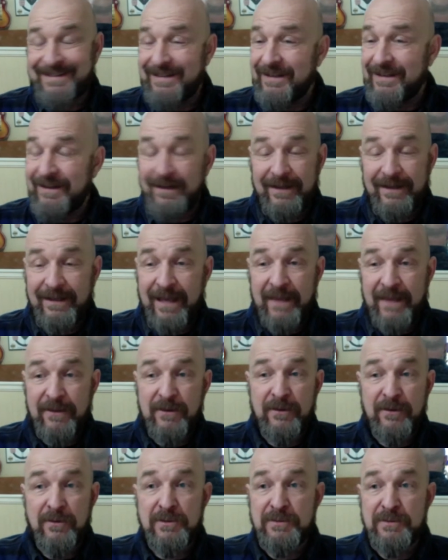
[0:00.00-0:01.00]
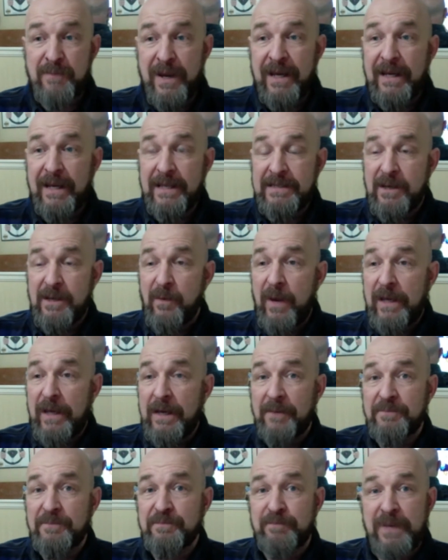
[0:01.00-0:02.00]
there's many days I wake
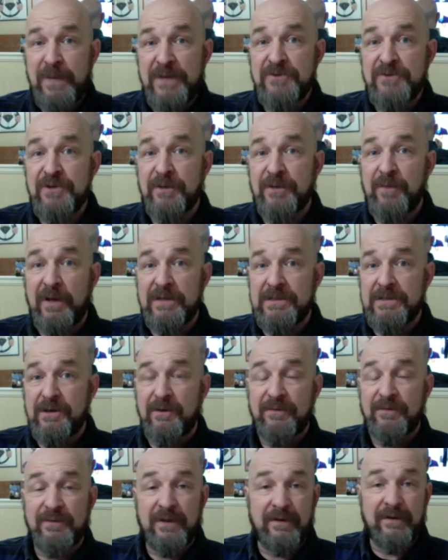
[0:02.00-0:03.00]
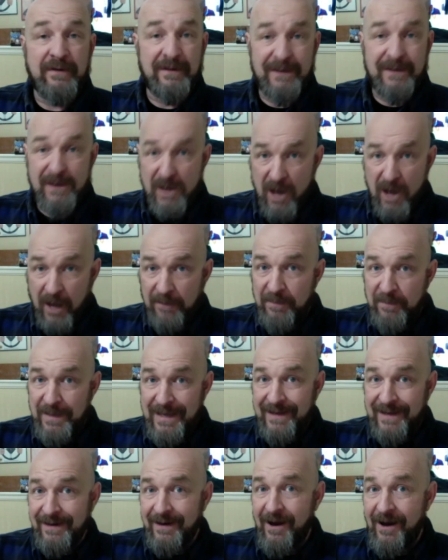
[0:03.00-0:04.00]
up pinching myself that, not being
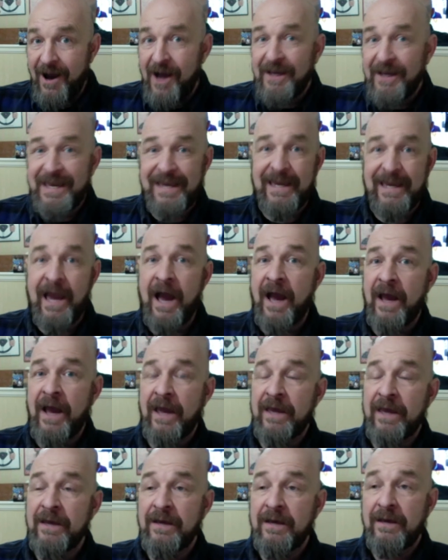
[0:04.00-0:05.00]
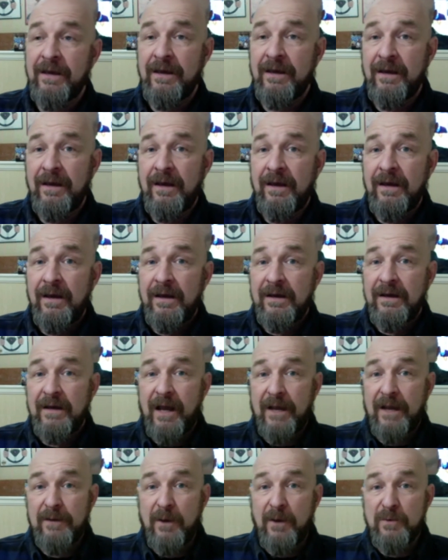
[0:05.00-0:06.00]
a hockey guy,
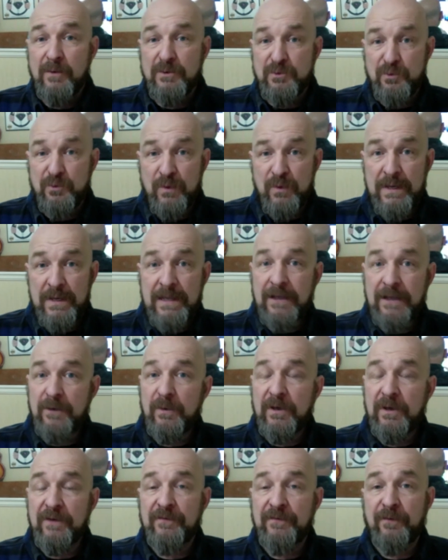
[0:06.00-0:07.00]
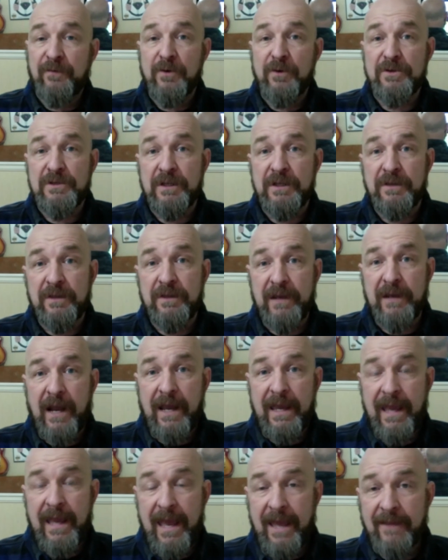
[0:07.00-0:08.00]
I was really, really fortunate that
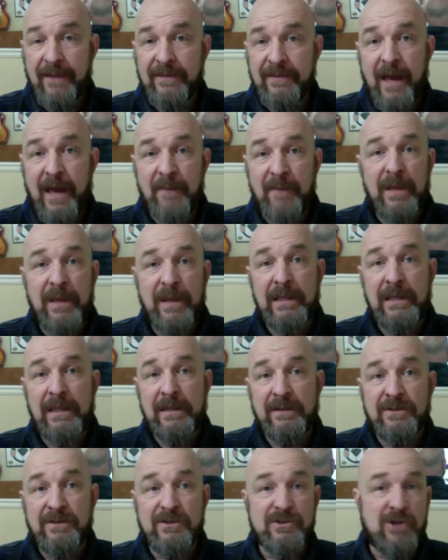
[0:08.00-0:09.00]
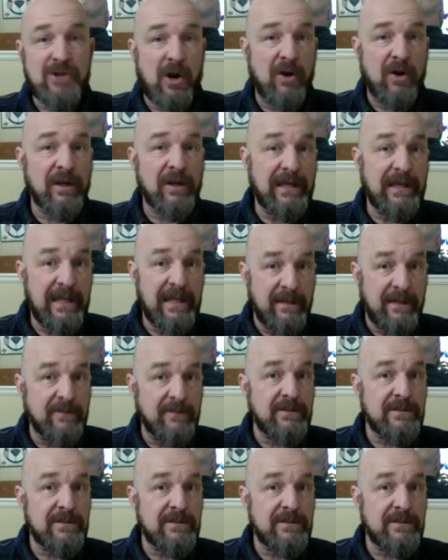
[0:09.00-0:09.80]
I had that many target hits.